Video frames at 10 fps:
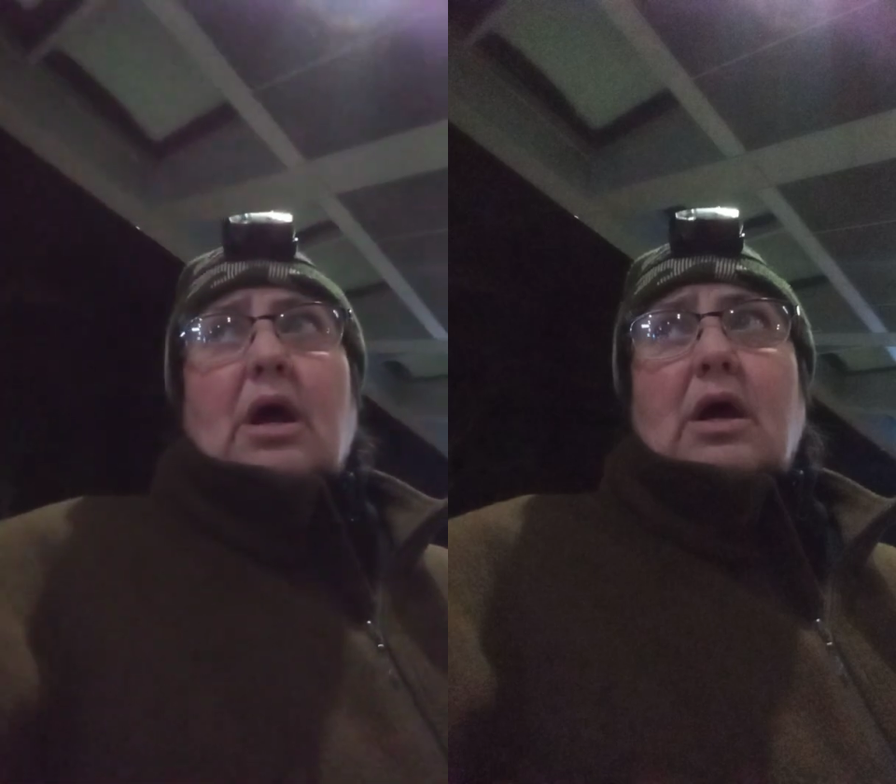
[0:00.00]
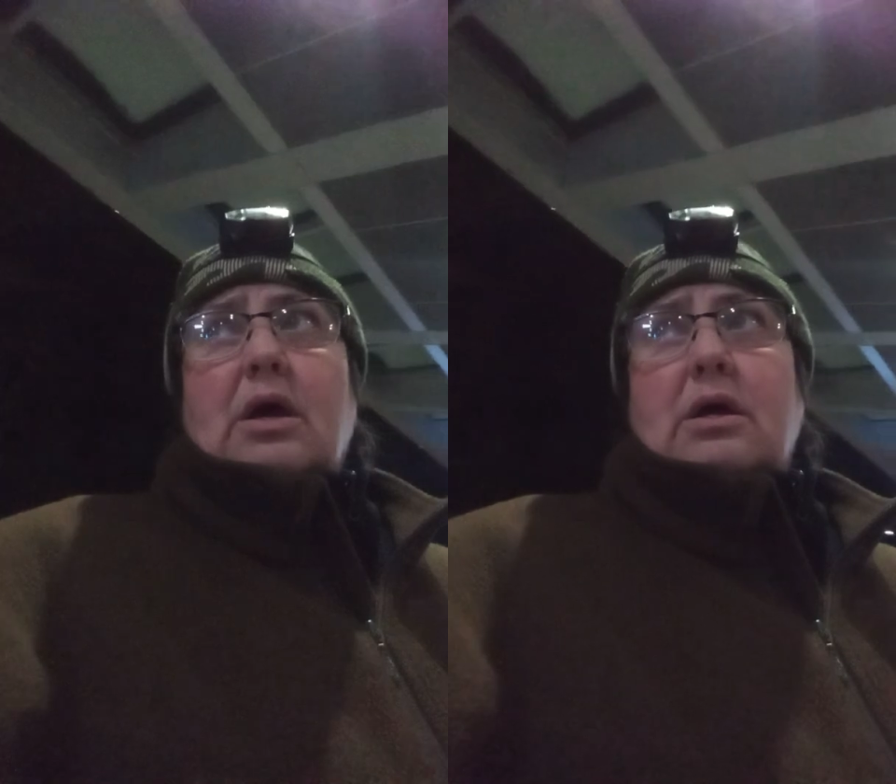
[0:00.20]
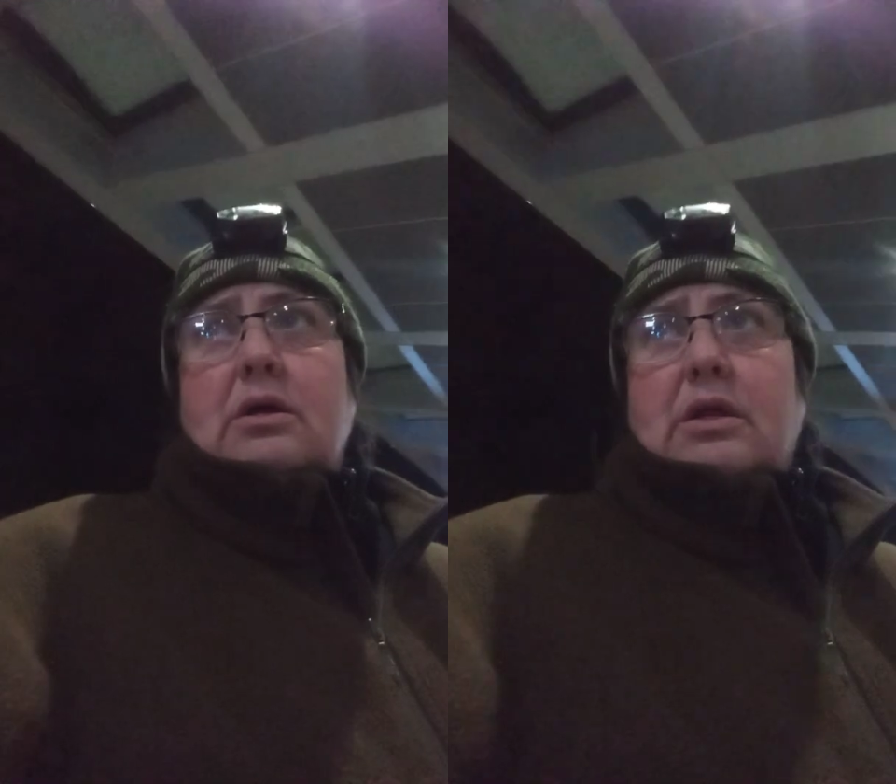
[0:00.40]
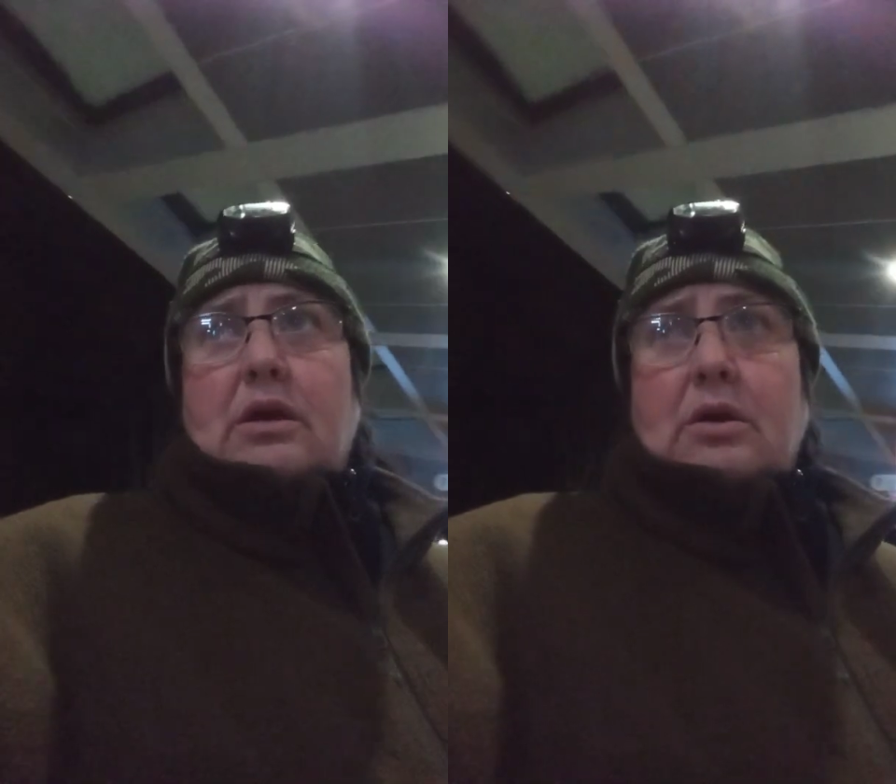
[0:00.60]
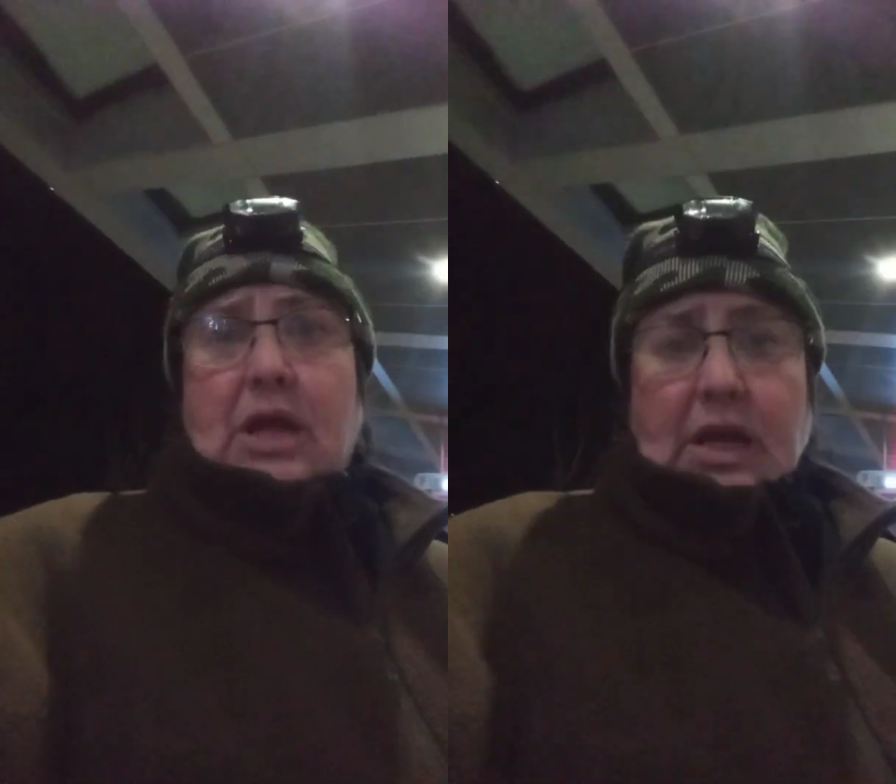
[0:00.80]
uh,
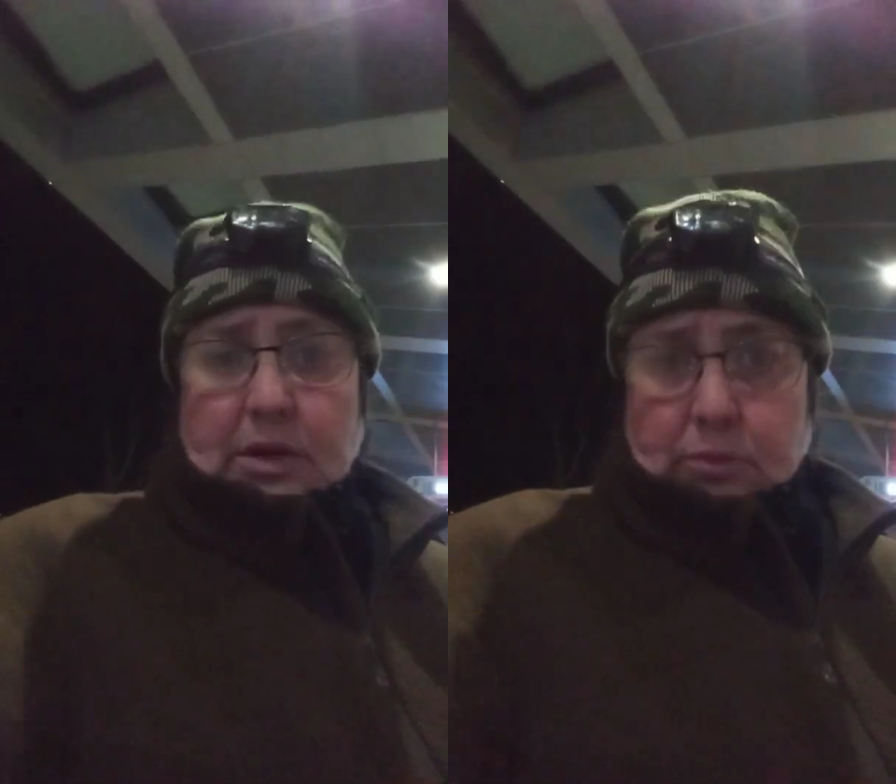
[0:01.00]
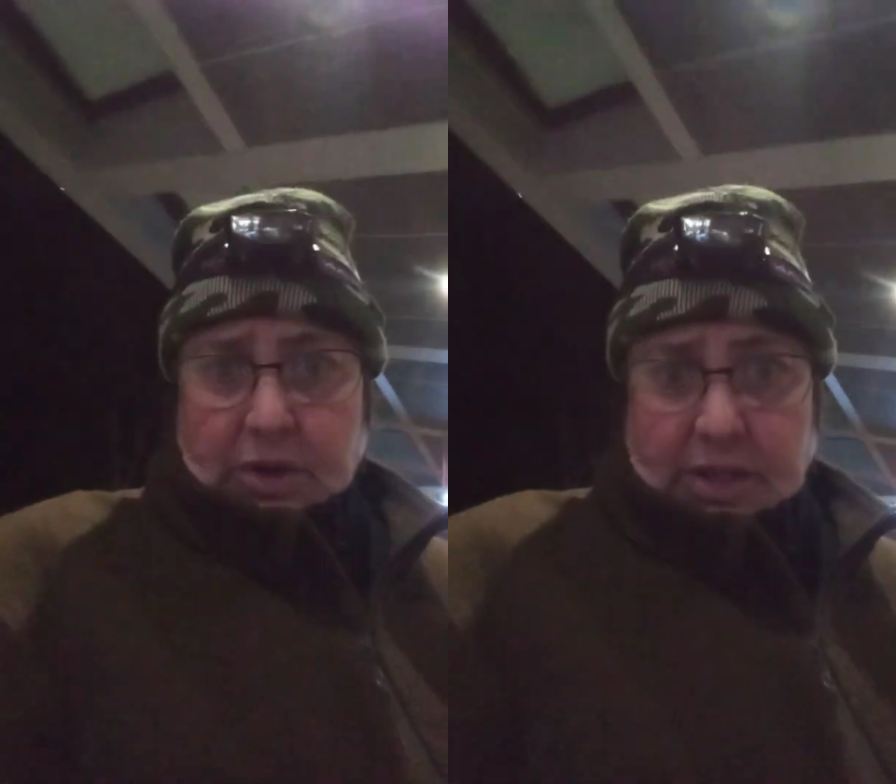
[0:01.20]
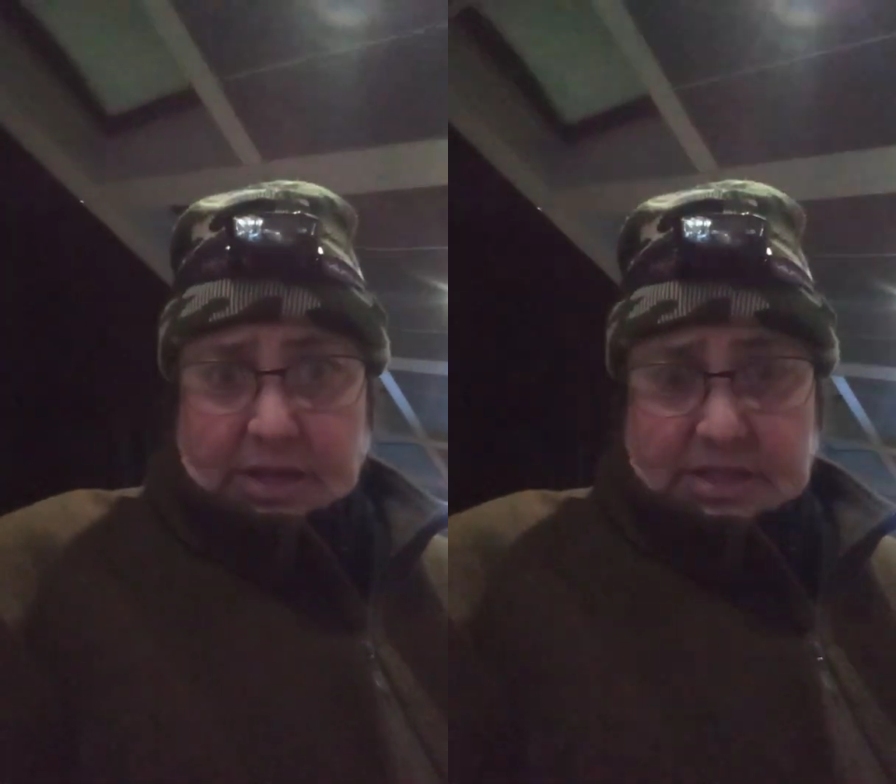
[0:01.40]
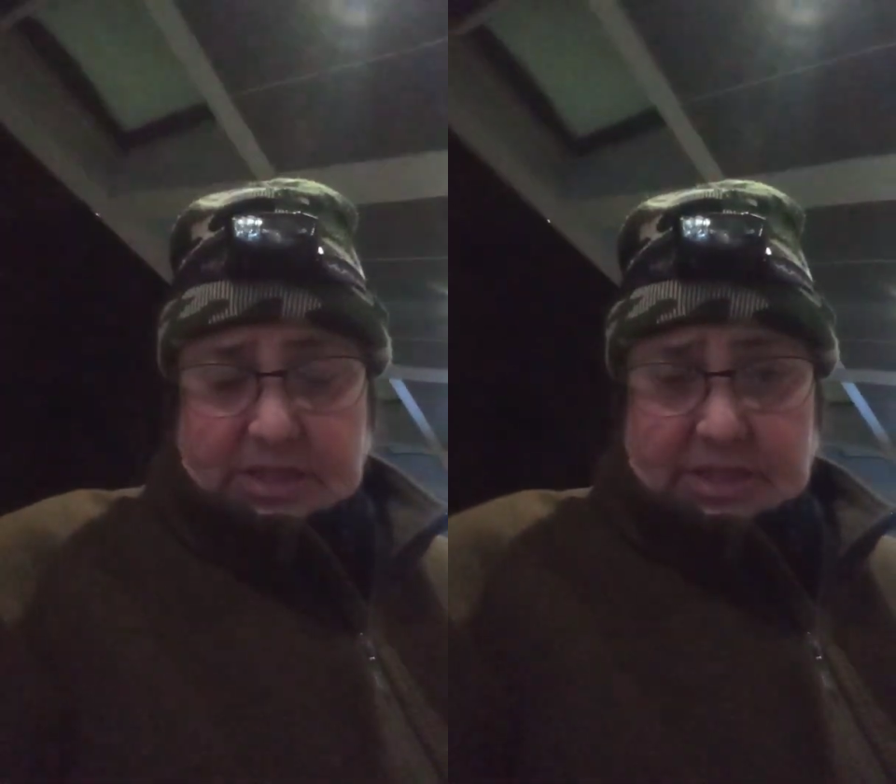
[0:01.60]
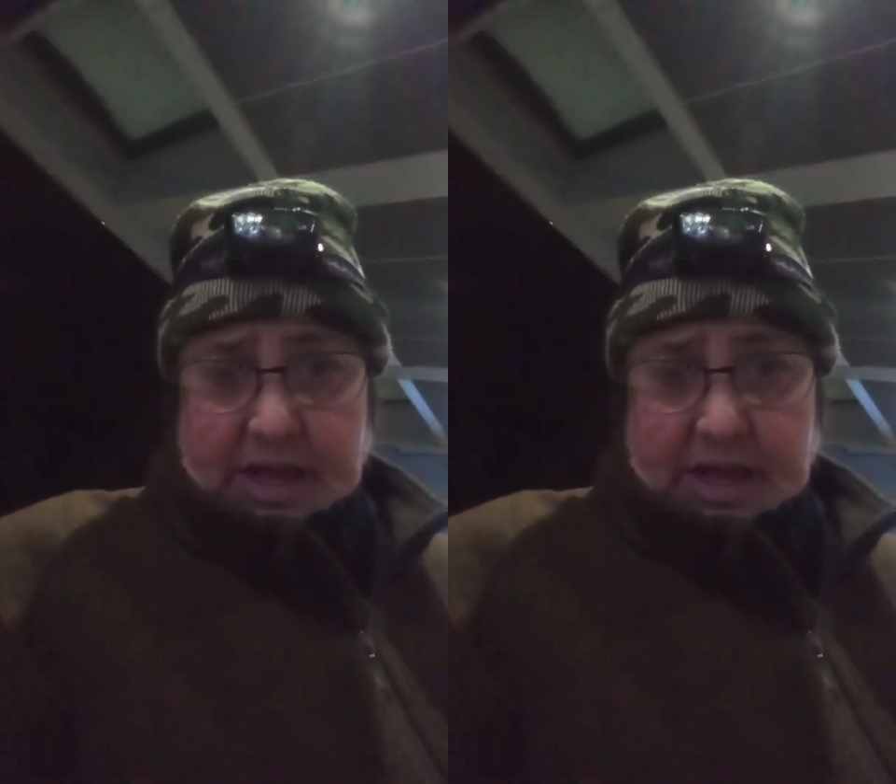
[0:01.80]
and he didn't realize his